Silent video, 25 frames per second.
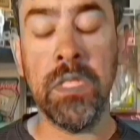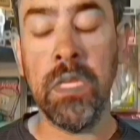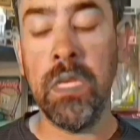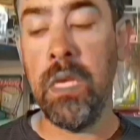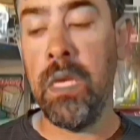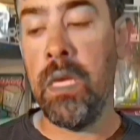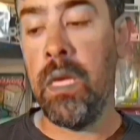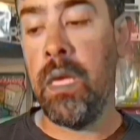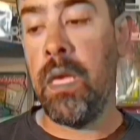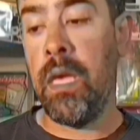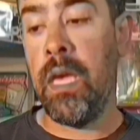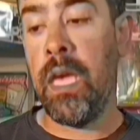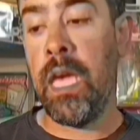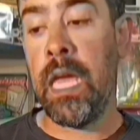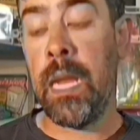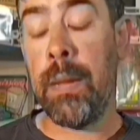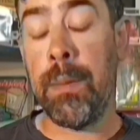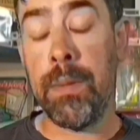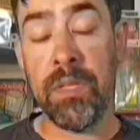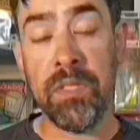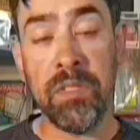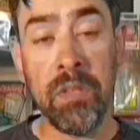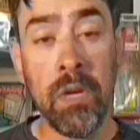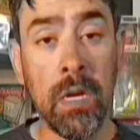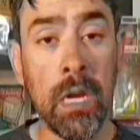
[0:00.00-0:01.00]
And I'm going to
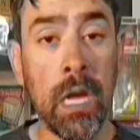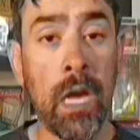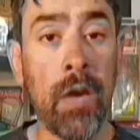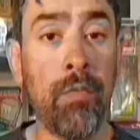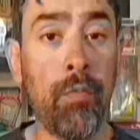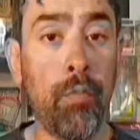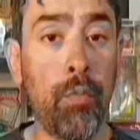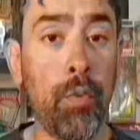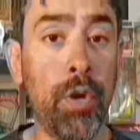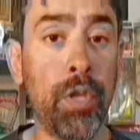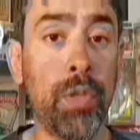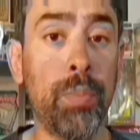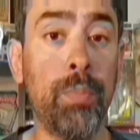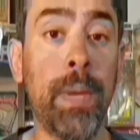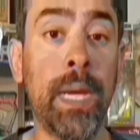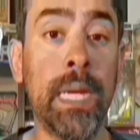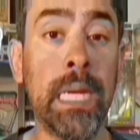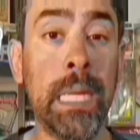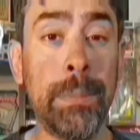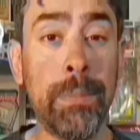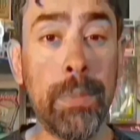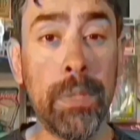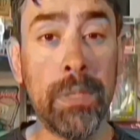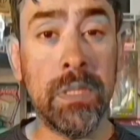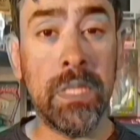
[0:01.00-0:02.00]
start off with my number
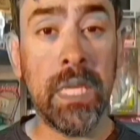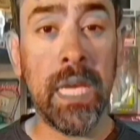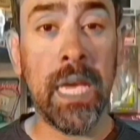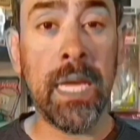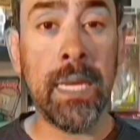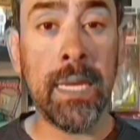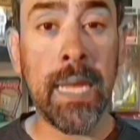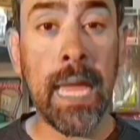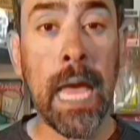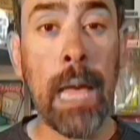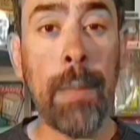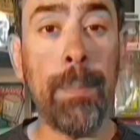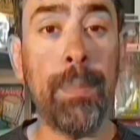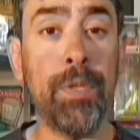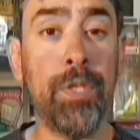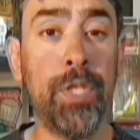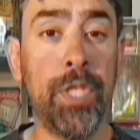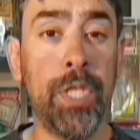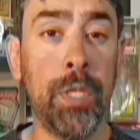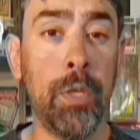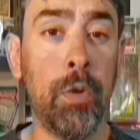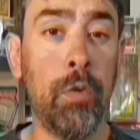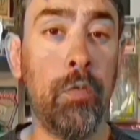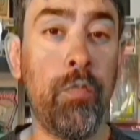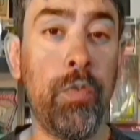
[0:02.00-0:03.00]
10 Al Pacino
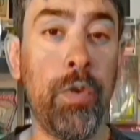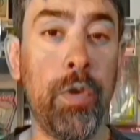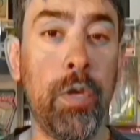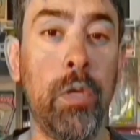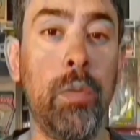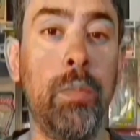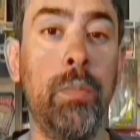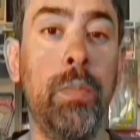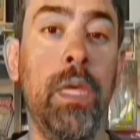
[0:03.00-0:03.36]
film,